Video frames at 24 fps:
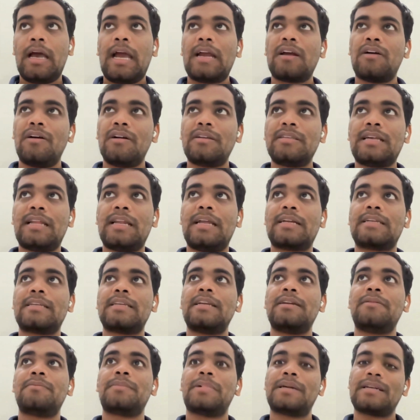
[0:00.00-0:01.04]
I got
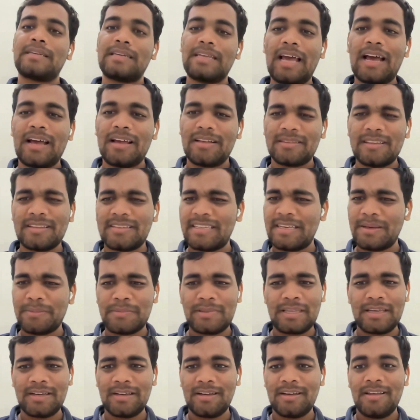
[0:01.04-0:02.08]
selected, but yeah, the same
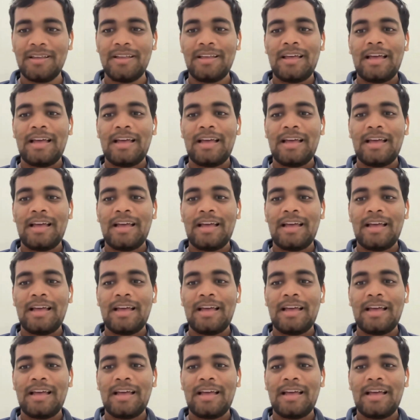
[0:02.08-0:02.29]
thing.